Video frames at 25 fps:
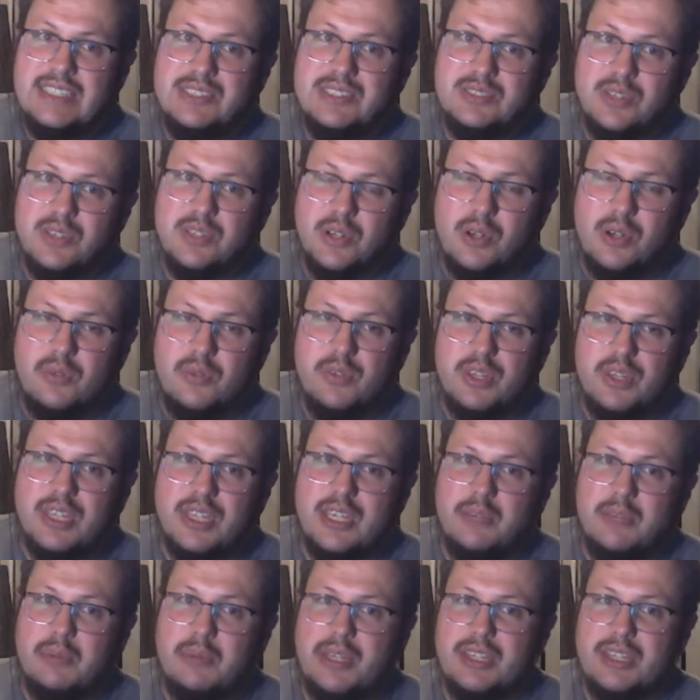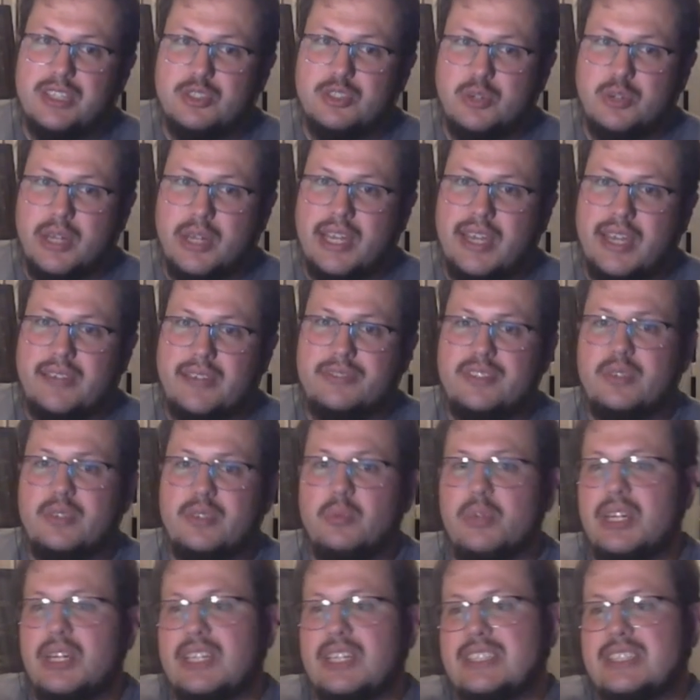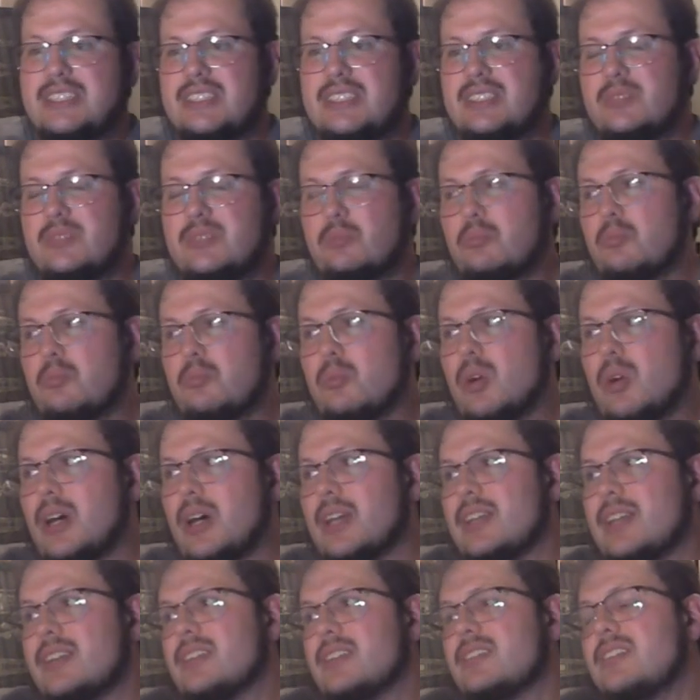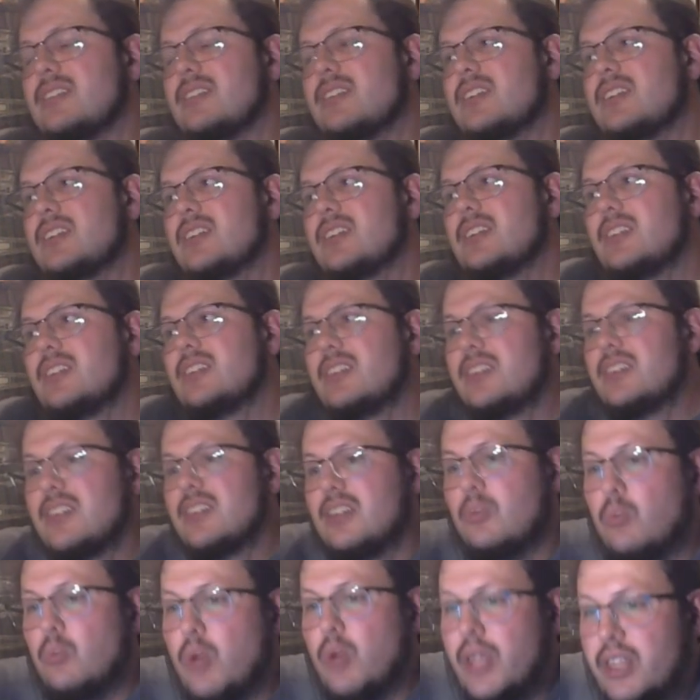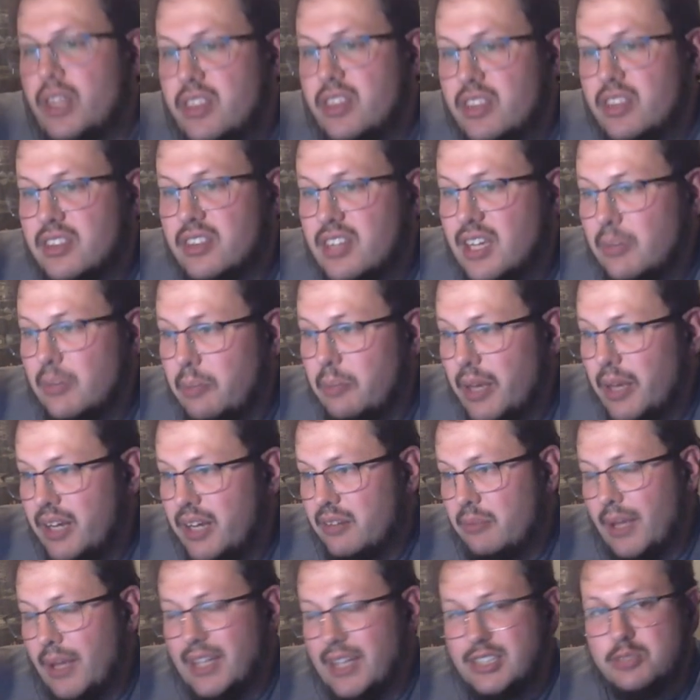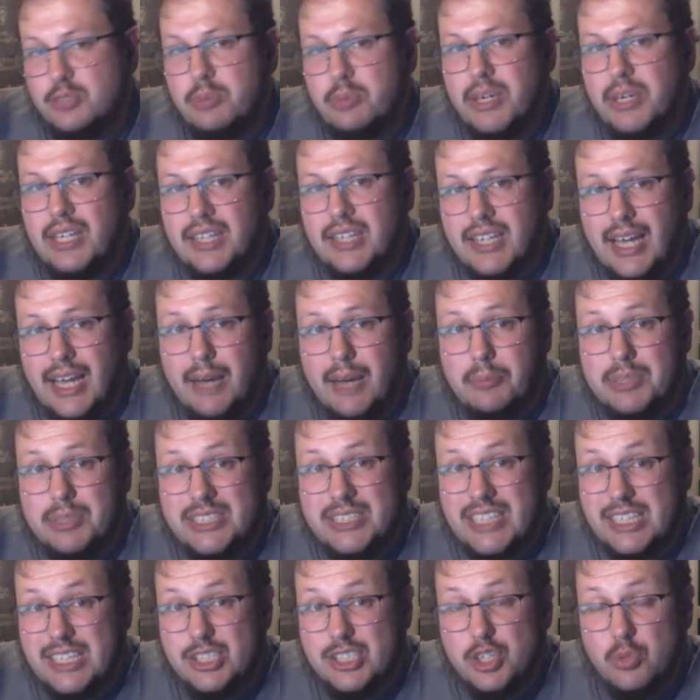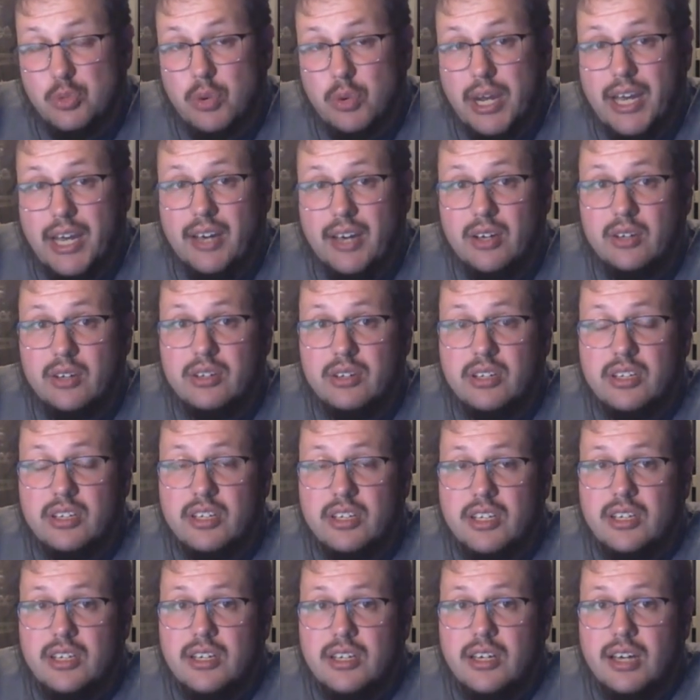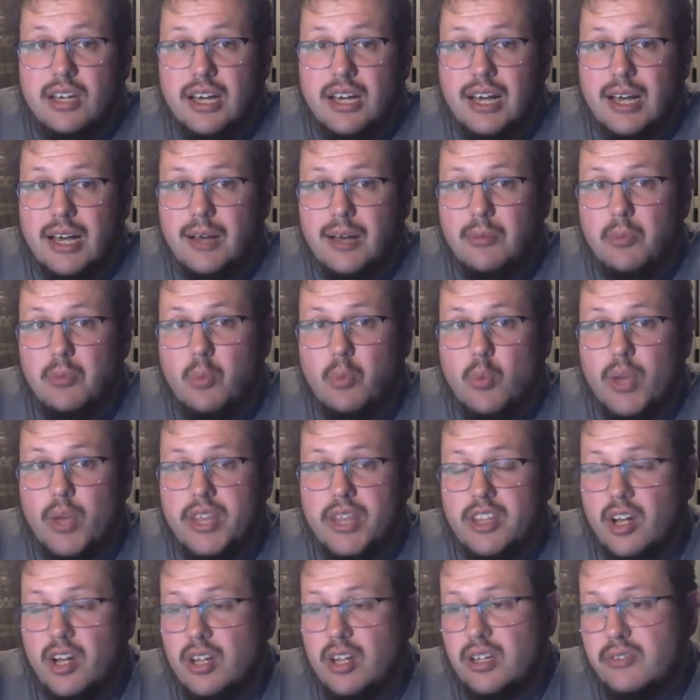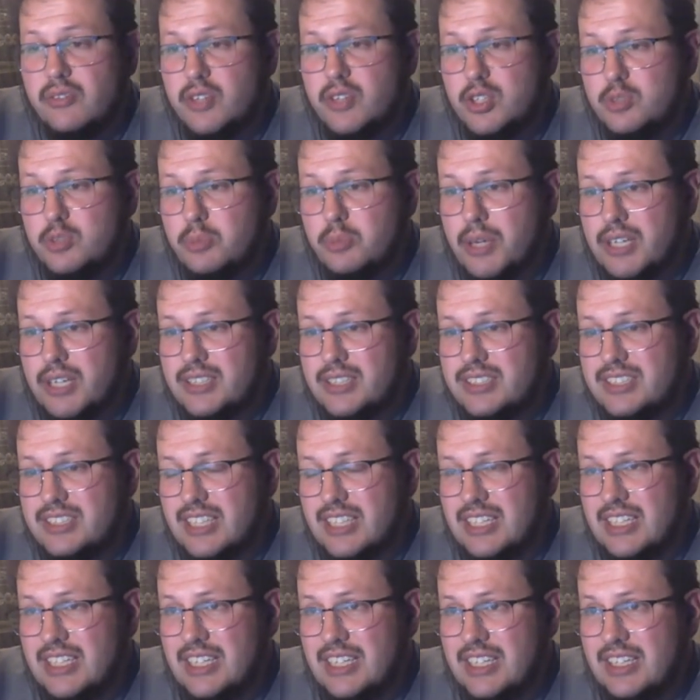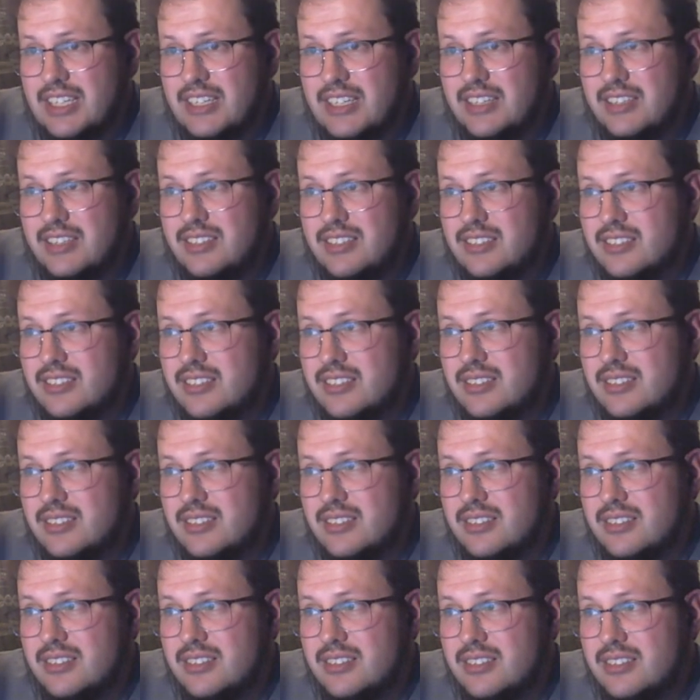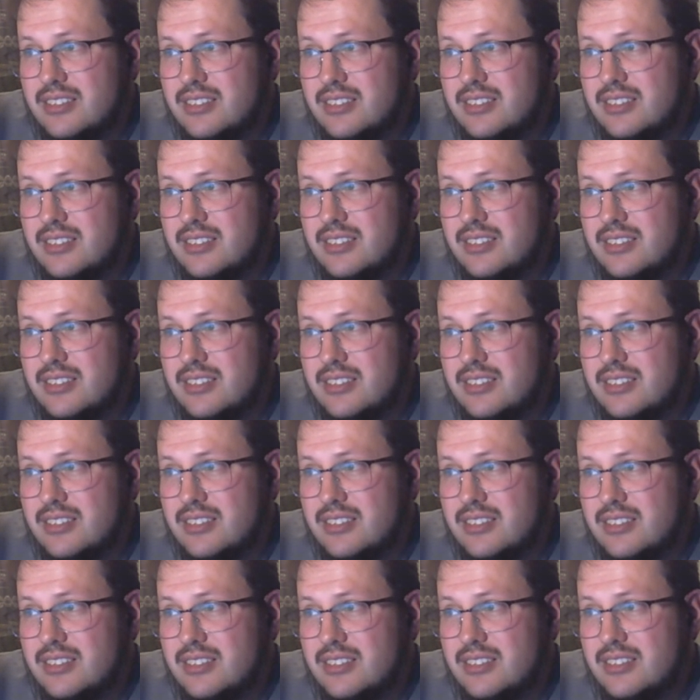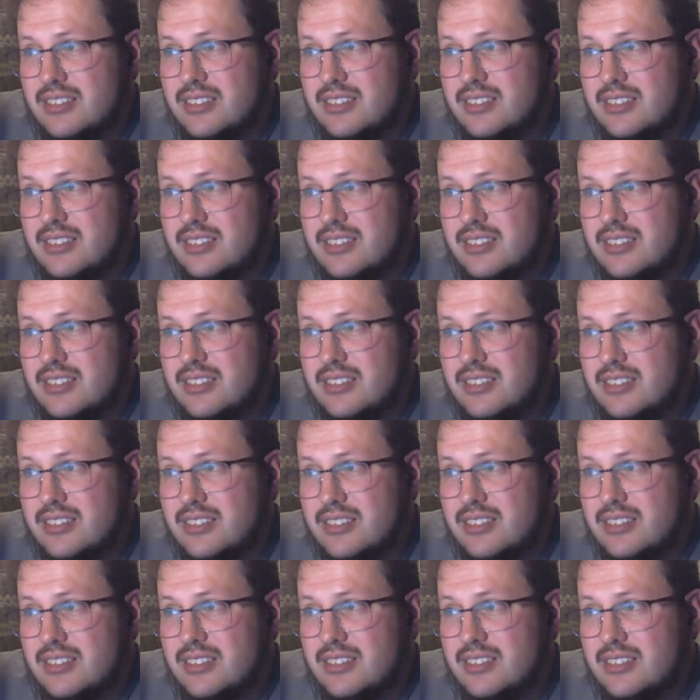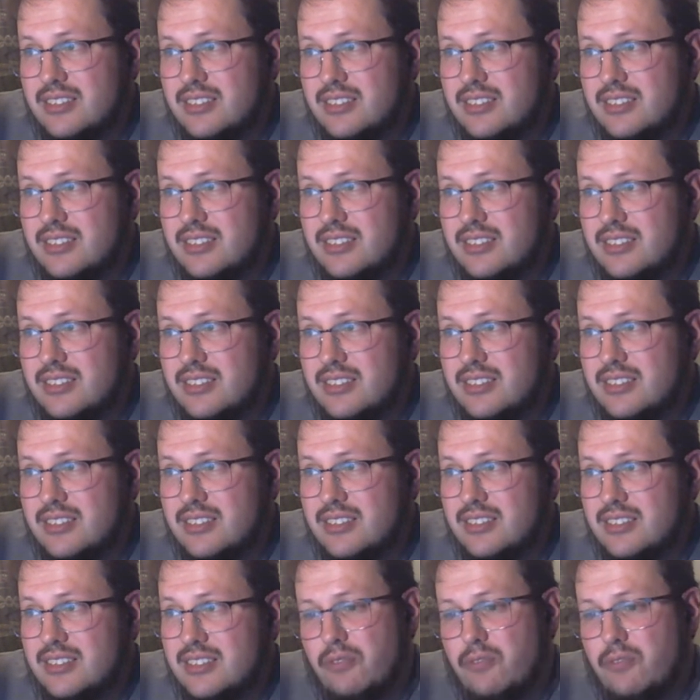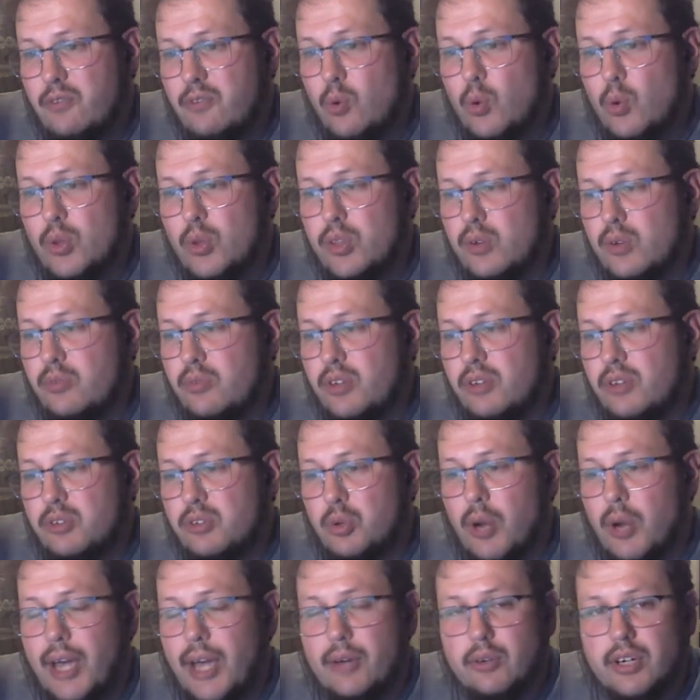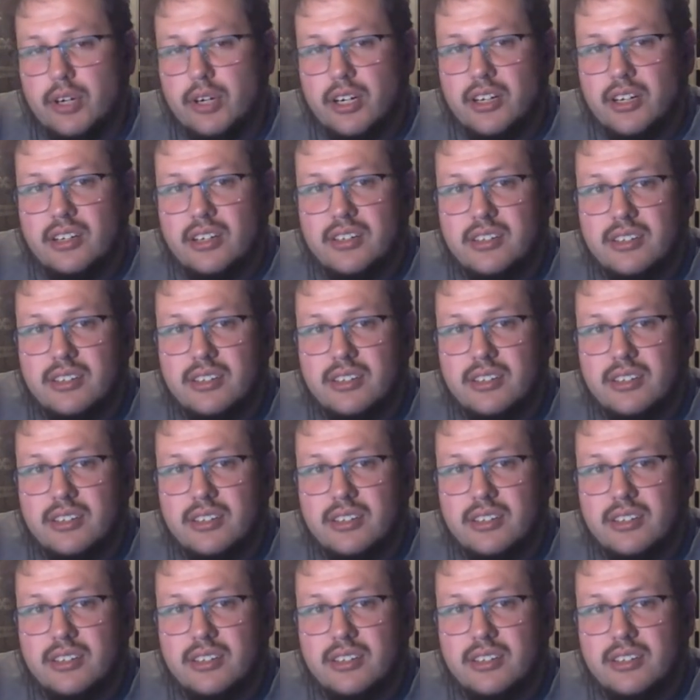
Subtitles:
So if you think about the draft, we did what? With the competitive bounce B, the compensation round, with all of those picks, they did around 70 tonight. So they're saying that he was a 4th or 5th rounder.